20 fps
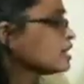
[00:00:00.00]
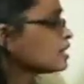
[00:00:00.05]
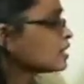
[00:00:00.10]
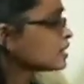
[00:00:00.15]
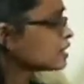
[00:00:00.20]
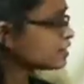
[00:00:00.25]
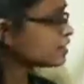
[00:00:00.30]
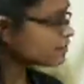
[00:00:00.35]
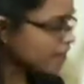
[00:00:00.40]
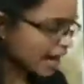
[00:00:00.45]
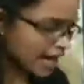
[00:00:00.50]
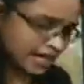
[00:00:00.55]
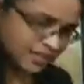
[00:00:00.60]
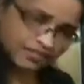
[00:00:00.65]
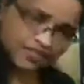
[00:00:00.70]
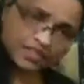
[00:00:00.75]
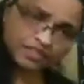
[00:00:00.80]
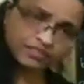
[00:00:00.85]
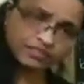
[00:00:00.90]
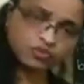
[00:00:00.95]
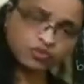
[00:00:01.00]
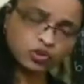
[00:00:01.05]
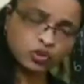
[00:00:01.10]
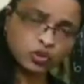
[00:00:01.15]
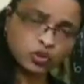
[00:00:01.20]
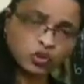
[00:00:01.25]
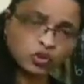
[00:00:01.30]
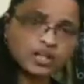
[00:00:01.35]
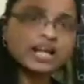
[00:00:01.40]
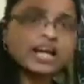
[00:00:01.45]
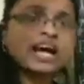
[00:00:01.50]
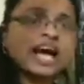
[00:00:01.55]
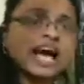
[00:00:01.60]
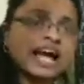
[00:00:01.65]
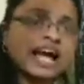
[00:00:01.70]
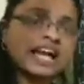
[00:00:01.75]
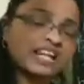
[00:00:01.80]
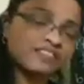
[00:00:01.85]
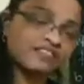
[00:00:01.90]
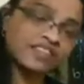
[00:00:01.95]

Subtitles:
divide with 4, and if